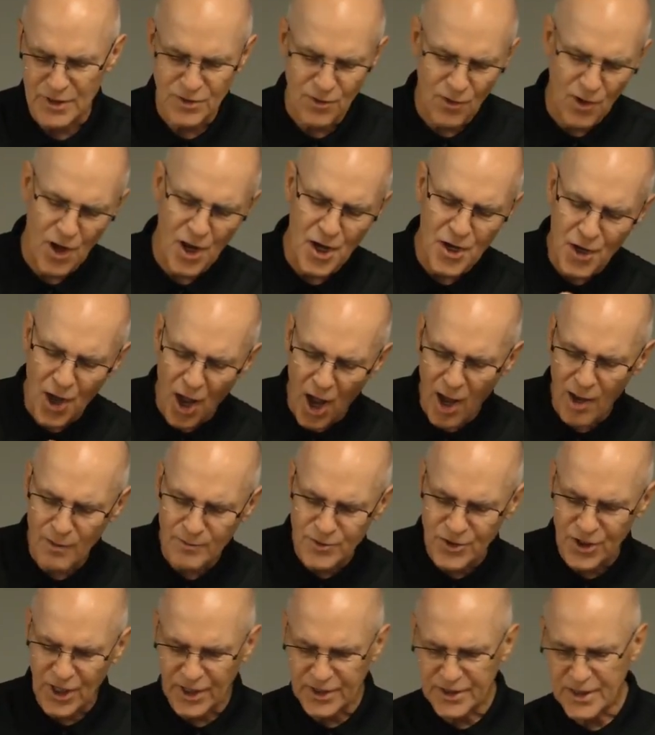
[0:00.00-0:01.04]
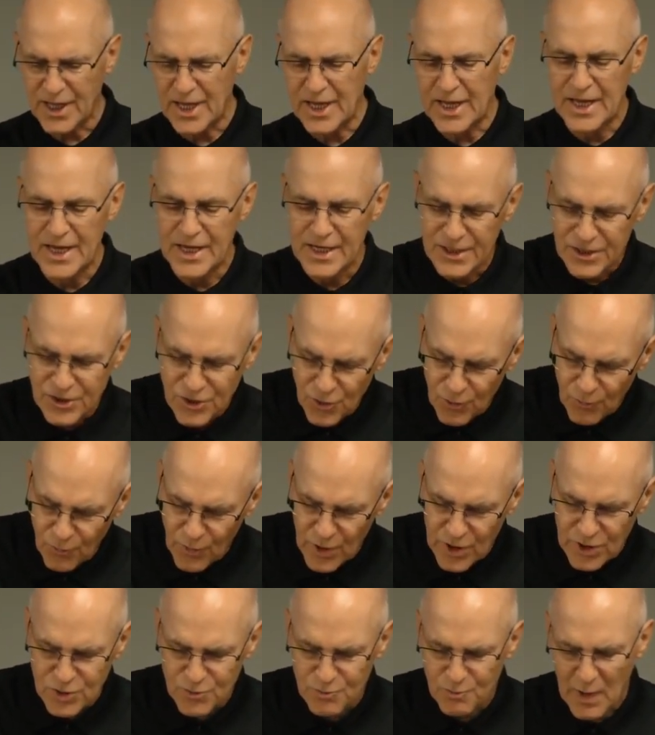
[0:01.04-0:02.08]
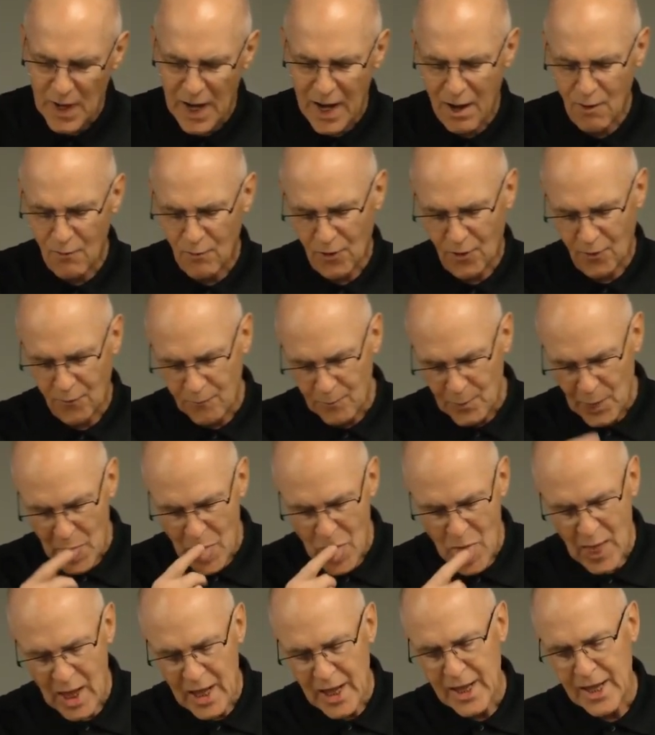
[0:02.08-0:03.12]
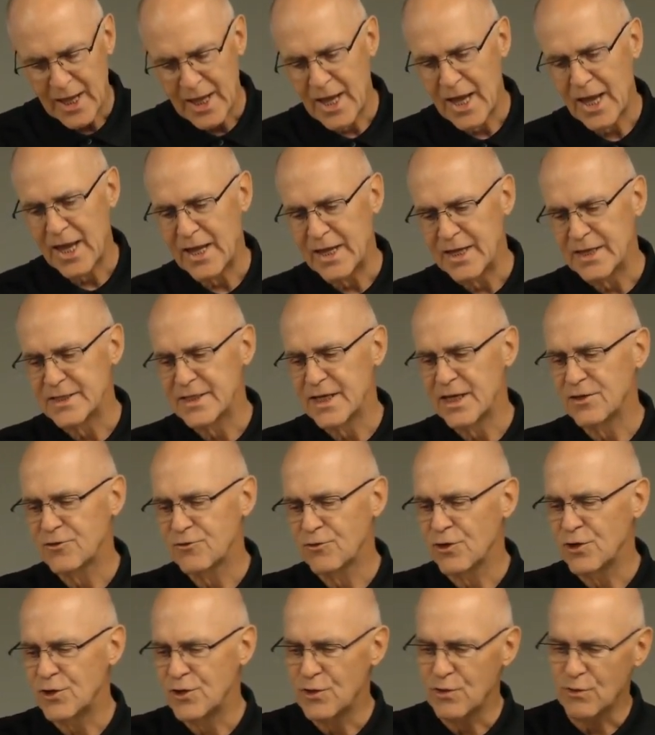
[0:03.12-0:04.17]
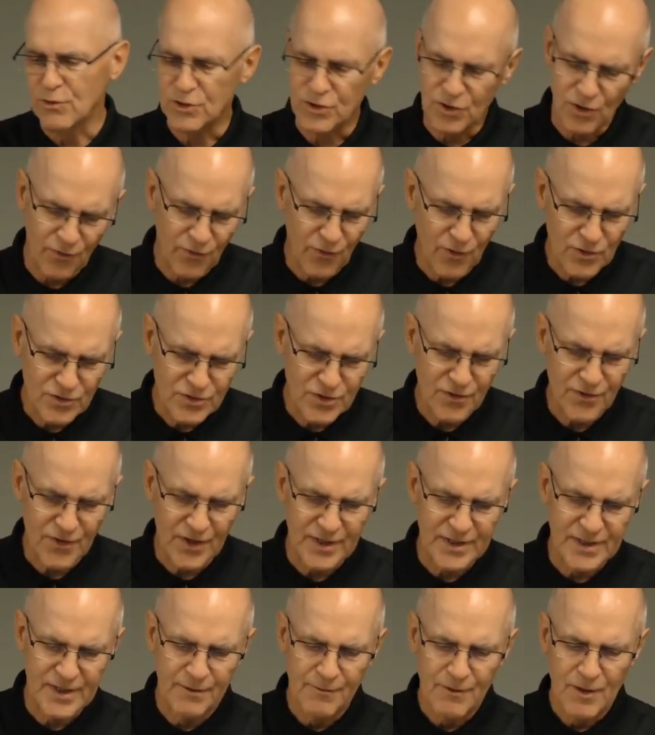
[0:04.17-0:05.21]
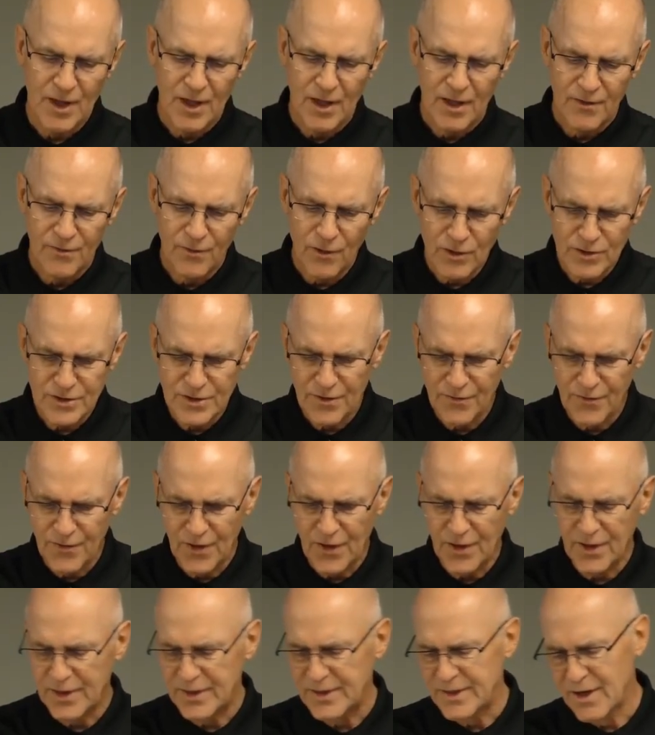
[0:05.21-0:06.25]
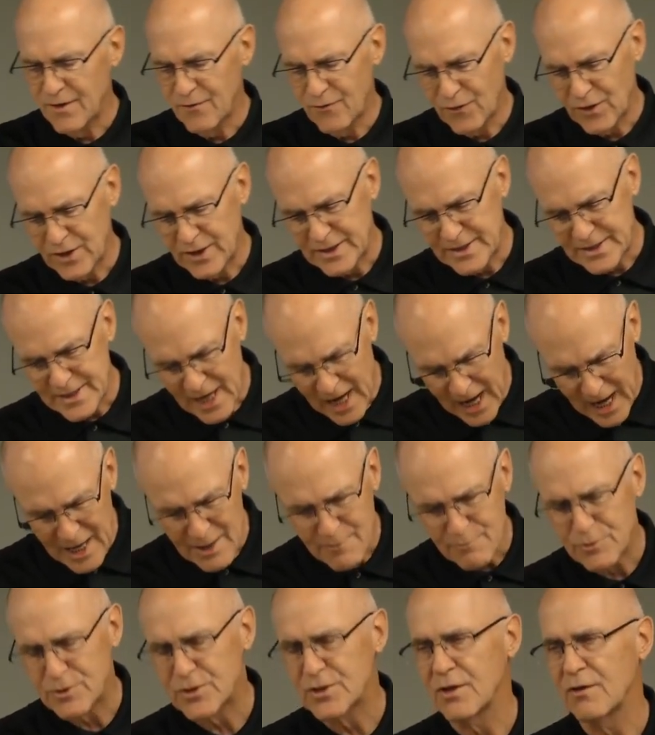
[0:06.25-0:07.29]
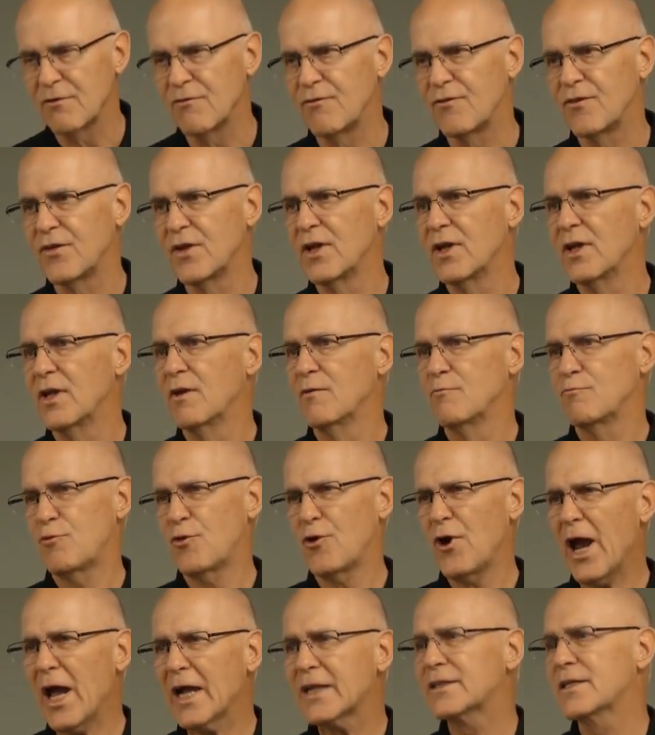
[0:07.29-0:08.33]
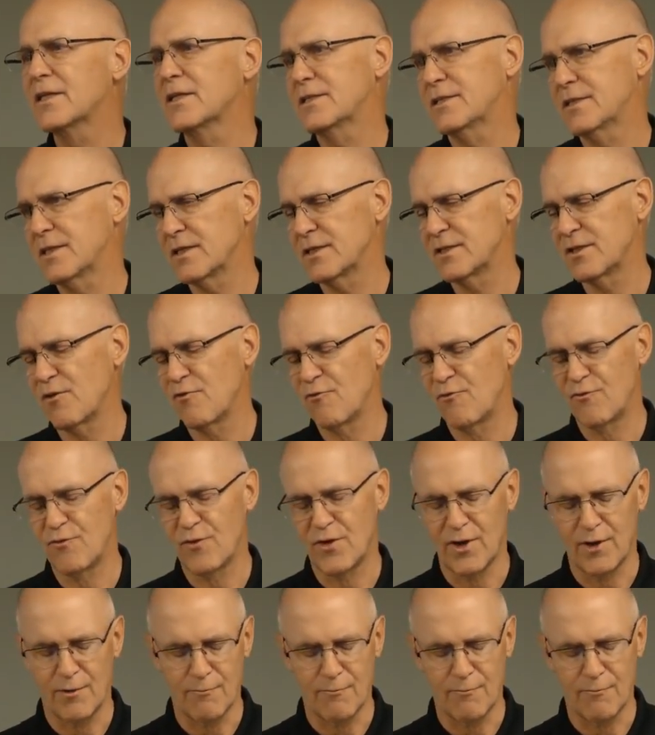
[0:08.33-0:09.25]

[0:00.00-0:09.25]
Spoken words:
So an object into which power is introduced. So those are the different types of practices of